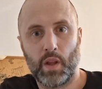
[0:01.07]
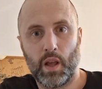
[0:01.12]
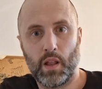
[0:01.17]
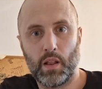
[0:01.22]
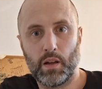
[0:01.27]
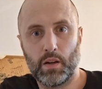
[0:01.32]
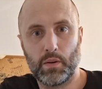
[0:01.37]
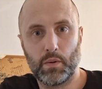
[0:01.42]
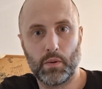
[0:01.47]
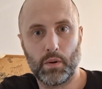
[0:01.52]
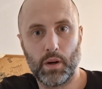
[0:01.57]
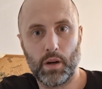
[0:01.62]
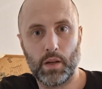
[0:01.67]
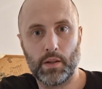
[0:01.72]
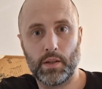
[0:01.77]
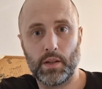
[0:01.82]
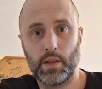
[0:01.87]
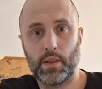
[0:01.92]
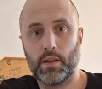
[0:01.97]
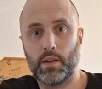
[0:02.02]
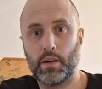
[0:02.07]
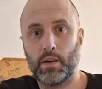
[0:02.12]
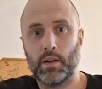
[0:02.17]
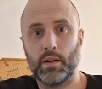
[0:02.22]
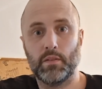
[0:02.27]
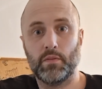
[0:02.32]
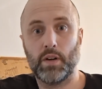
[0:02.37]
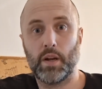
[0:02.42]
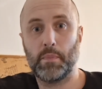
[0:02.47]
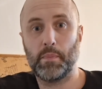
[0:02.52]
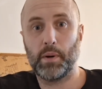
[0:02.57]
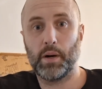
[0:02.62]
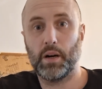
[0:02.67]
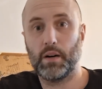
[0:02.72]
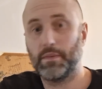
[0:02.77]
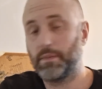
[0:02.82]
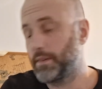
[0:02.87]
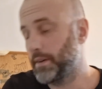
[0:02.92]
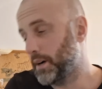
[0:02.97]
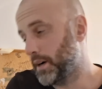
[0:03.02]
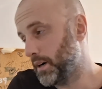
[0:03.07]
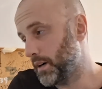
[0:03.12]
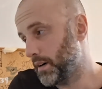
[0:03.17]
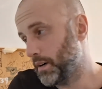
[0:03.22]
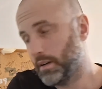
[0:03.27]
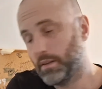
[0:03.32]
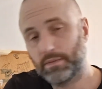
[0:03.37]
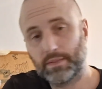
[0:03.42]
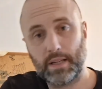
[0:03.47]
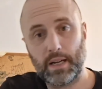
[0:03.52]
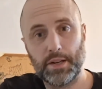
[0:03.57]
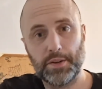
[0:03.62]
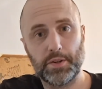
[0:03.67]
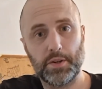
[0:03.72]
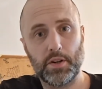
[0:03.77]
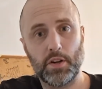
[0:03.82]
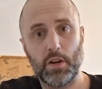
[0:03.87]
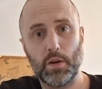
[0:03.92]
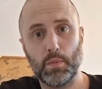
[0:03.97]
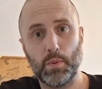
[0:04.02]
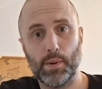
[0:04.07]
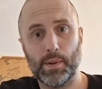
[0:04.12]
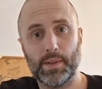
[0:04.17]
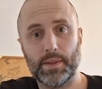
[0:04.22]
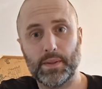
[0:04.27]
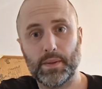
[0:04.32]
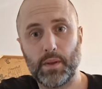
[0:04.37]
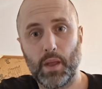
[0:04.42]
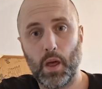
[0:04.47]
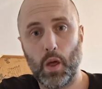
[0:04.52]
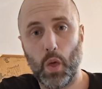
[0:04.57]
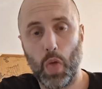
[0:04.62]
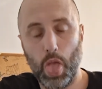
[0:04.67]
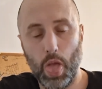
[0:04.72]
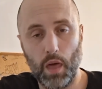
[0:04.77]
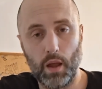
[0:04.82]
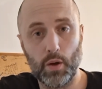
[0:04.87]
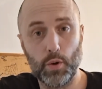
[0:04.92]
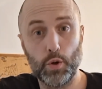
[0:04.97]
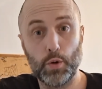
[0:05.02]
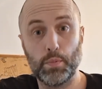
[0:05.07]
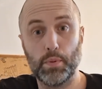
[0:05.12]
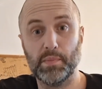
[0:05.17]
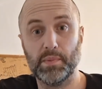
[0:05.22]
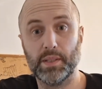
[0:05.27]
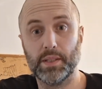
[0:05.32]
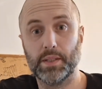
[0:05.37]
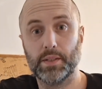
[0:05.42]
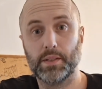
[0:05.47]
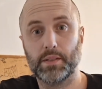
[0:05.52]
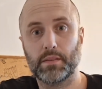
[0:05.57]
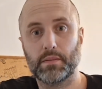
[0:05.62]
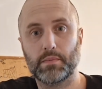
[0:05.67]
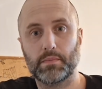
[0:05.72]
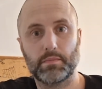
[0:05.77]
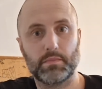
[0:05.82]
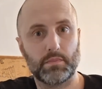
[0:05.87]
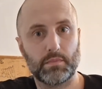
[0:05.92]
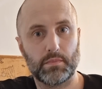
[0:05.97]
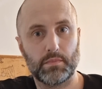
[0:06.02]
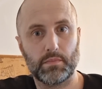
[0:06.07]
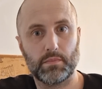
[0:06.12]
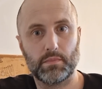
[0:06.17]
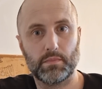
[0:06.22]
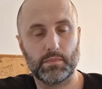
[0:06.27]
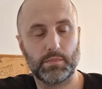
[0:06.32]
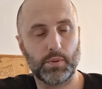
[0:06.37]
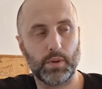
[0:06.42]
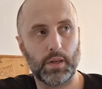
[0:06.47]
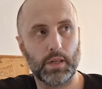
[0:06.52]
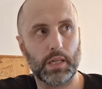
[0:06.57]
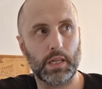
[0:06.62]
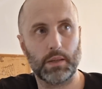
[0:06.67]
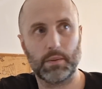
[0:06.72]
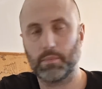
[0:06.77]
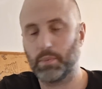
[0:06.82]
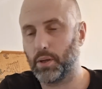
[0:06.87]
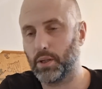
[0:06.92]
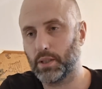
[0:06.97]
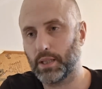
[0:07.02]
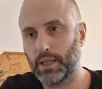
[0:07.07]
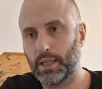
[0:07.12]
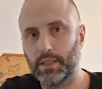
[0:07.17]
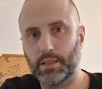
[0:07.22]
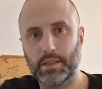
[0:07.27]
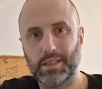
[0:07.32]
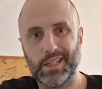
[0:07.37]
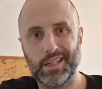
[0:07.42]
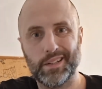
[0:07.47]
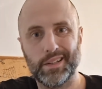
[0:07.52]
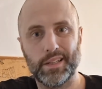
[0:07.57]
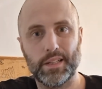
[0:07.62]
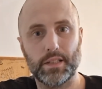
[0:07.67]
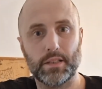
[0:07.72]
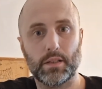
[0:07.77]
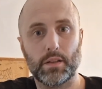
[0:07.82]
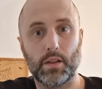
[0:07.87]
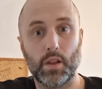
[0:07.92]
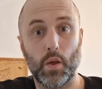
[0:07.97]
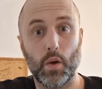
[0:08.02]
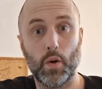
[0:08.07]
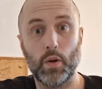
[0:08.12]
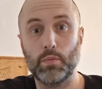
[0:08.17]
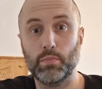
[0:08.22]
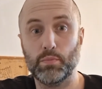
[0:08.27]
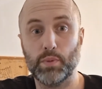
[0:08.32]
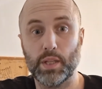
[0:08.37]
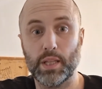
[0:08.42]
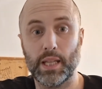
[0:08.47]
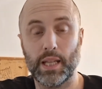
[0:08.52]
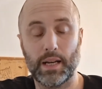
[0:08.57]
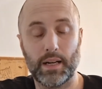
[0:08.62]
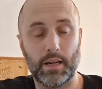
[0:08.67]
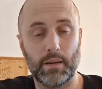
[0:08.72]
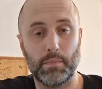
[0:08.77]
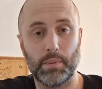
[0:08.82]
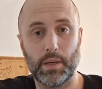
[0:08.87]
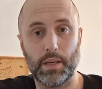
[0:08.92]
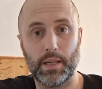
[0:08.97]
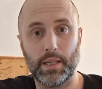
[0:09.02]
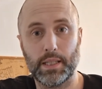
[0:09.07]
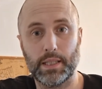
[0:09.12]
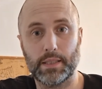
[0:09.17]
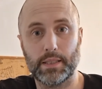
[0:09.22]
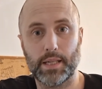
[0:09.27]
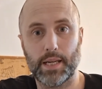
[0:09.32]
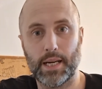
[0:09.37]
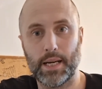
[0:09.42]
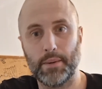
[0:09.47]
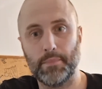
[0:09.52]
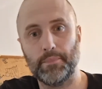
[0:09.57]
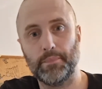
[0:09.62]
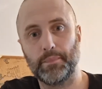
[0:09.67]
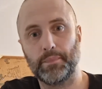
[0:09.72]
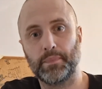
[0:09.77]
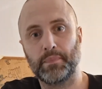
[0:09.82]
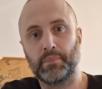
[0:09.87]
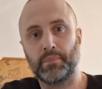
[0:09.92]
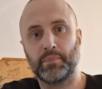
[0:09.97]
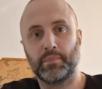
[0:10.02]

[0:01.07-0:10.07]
Hello, another rip-off of Andrew Huberman, uh, Huberman's pod, podcast series, the Huberman Lab, is um,